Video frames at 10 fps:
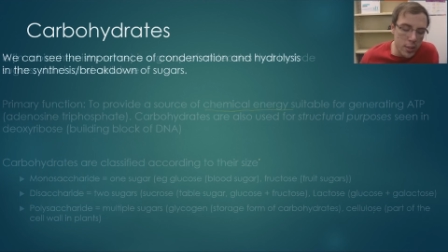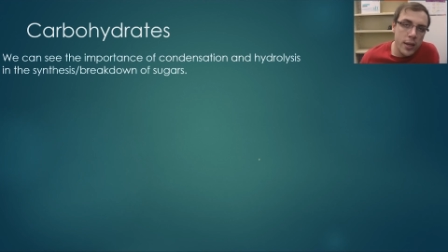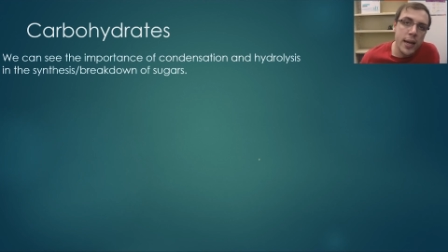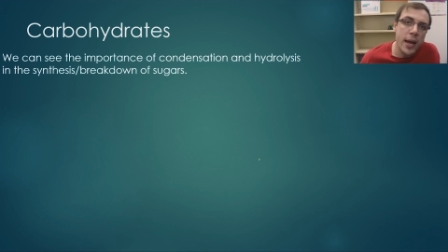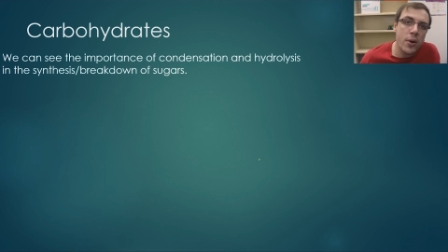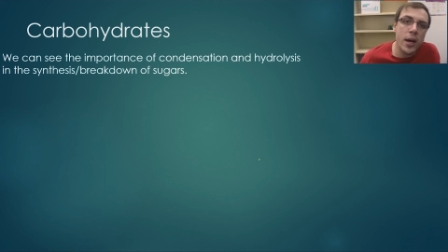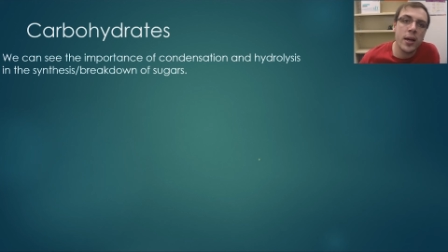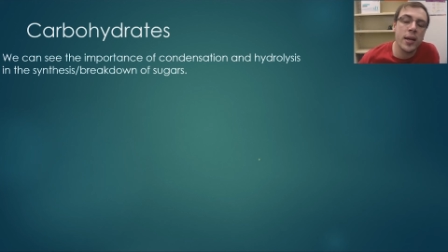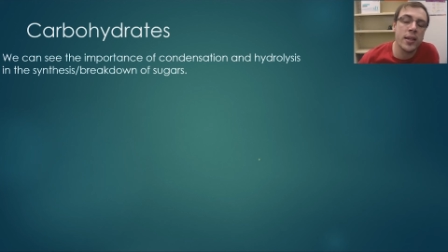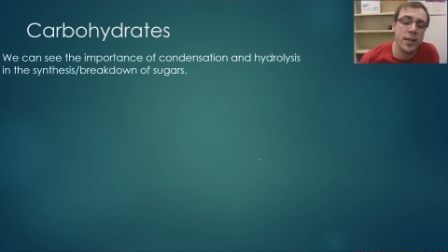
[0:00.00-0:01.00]
Now,
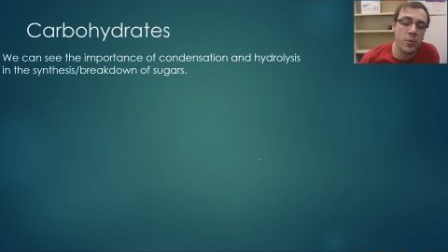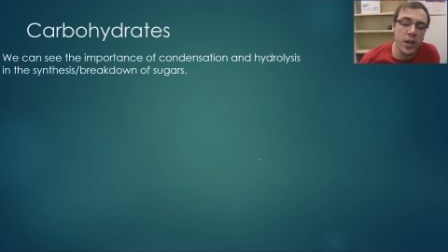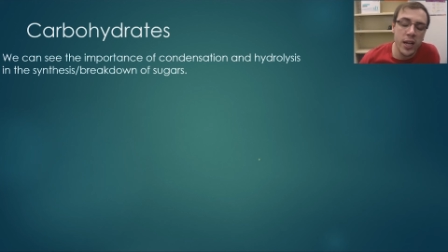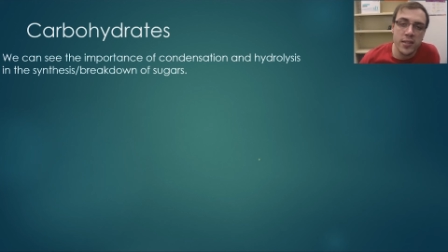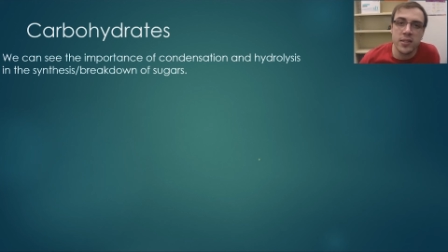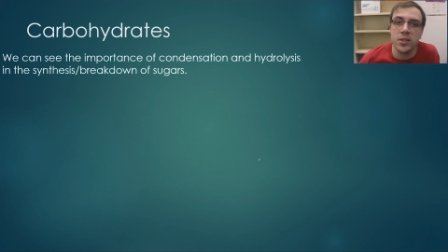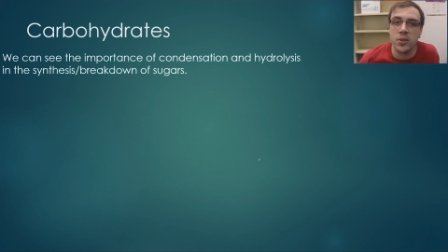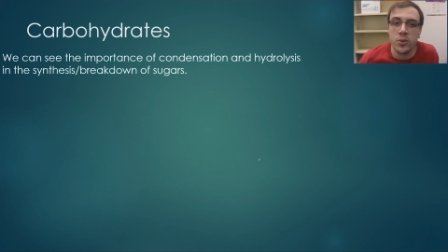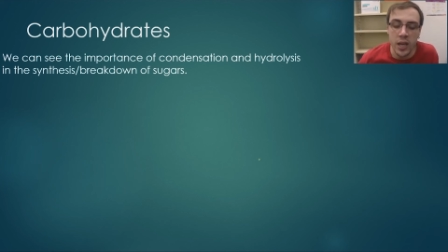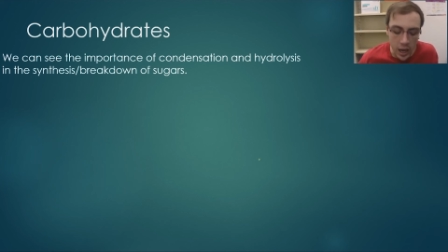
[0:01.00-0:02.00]
in regards
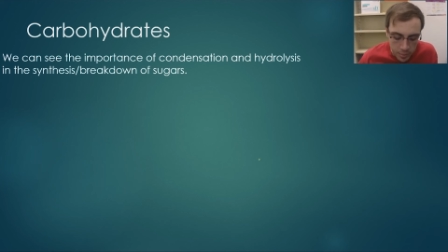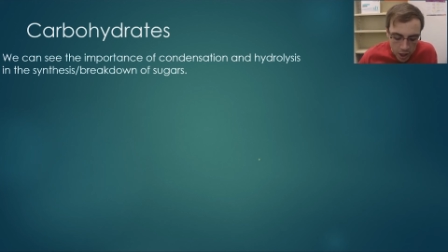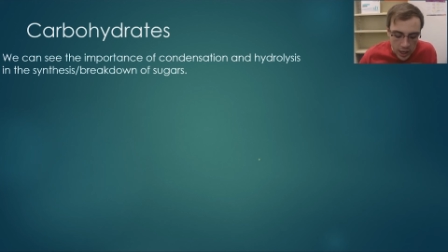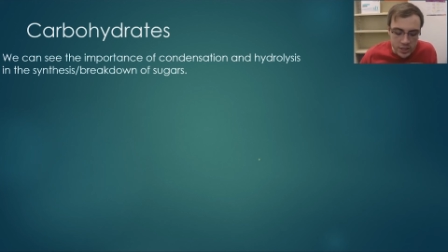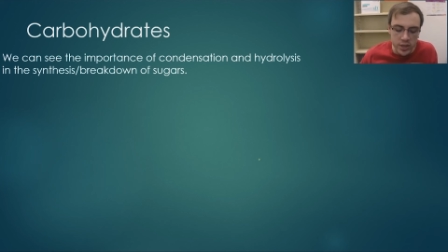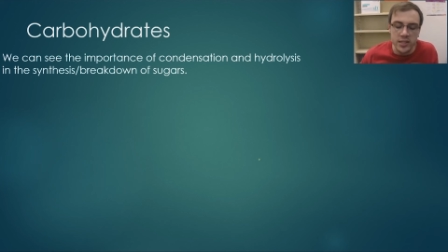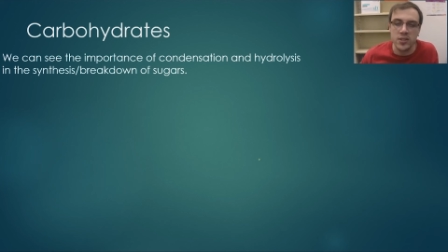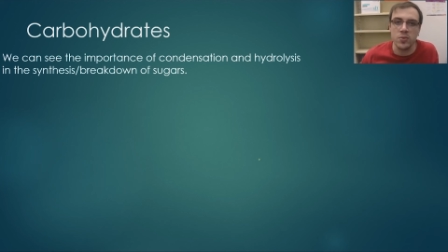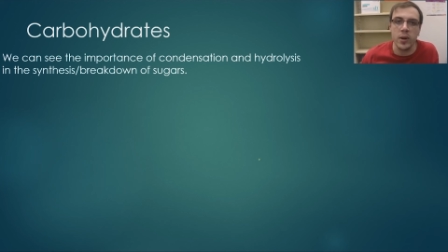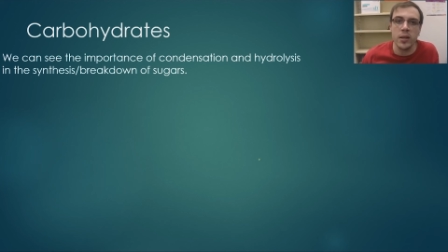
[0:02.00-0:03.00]
to carbohydrates
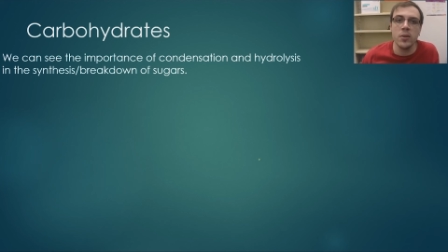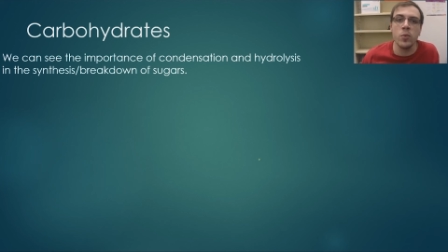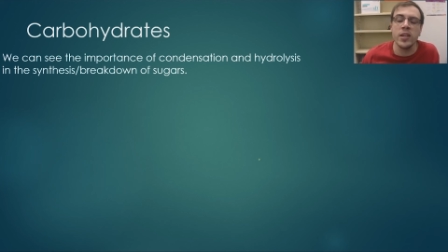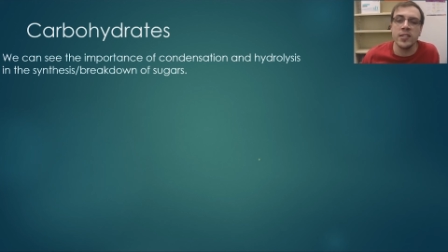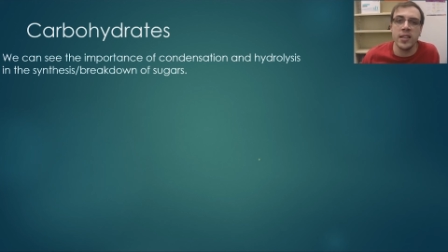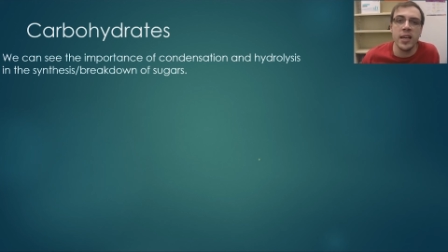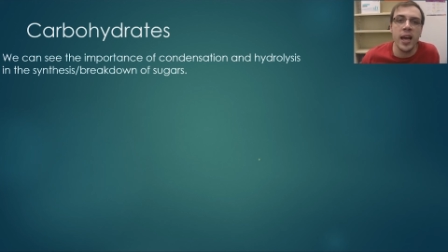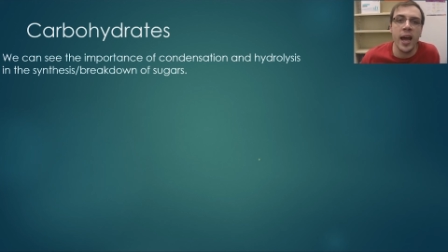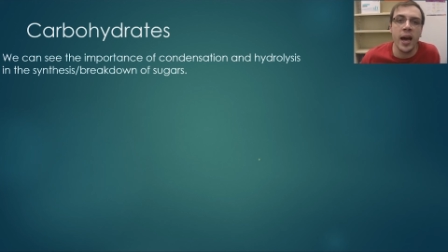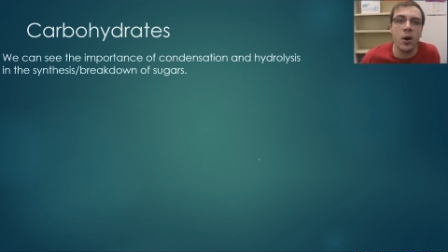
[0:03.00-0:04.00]
as well, we see
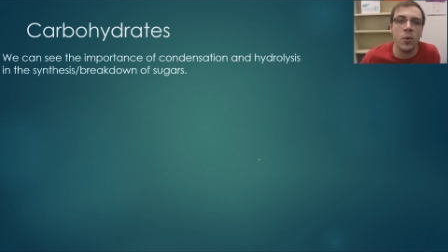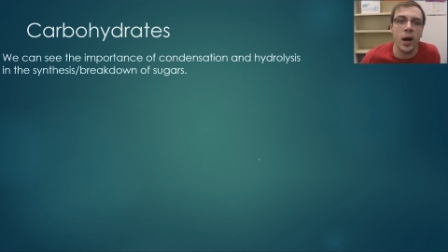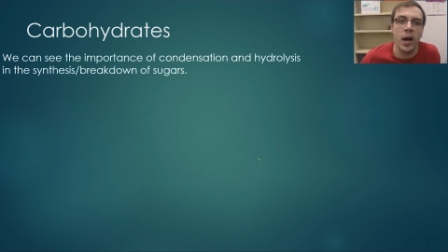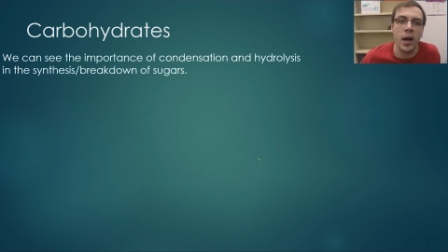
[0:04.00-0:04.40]
our